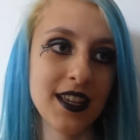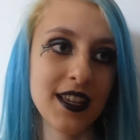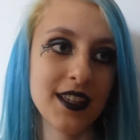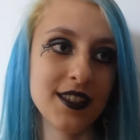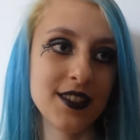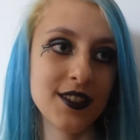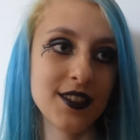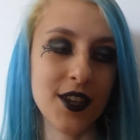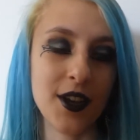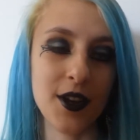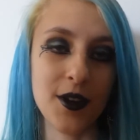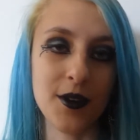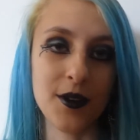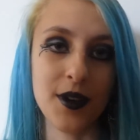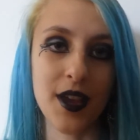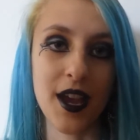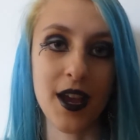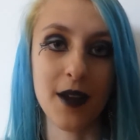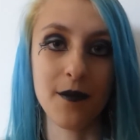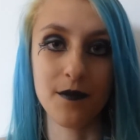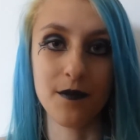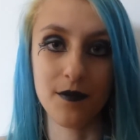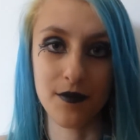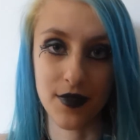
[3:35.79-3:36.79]
So yeah,
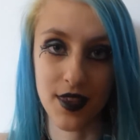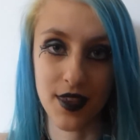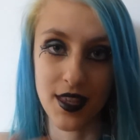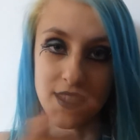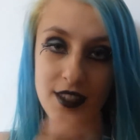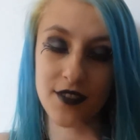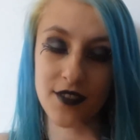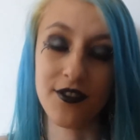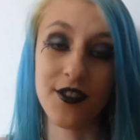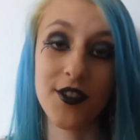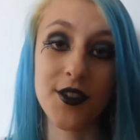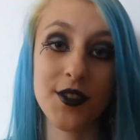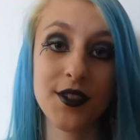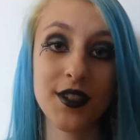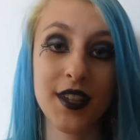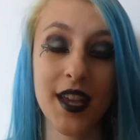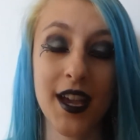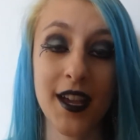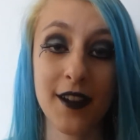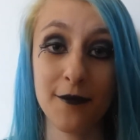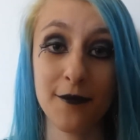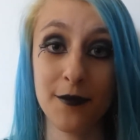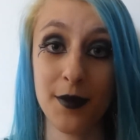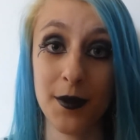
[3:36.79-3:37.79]
that's the first
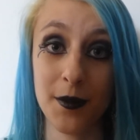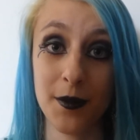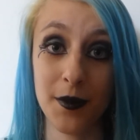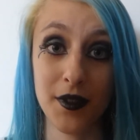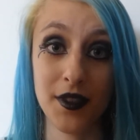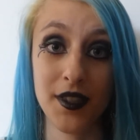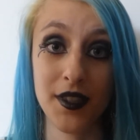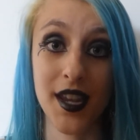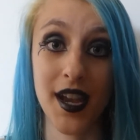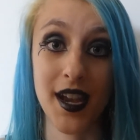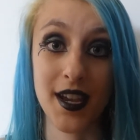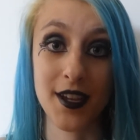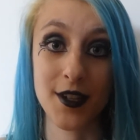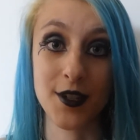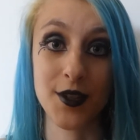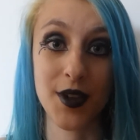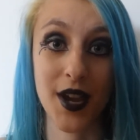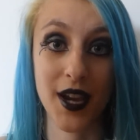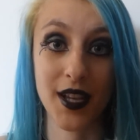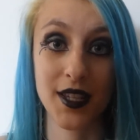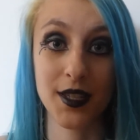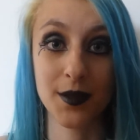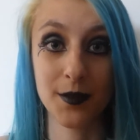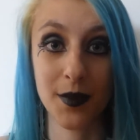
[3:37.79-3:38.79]
kind of people that I
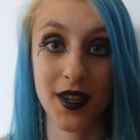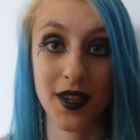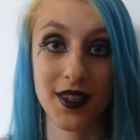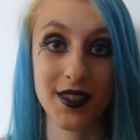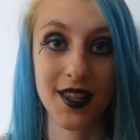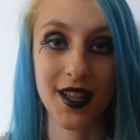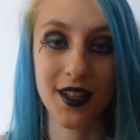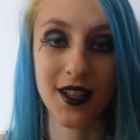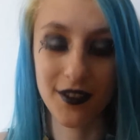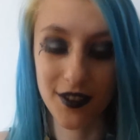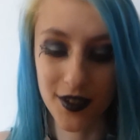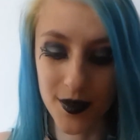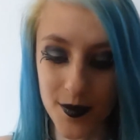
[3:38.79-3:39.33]
attract to myself.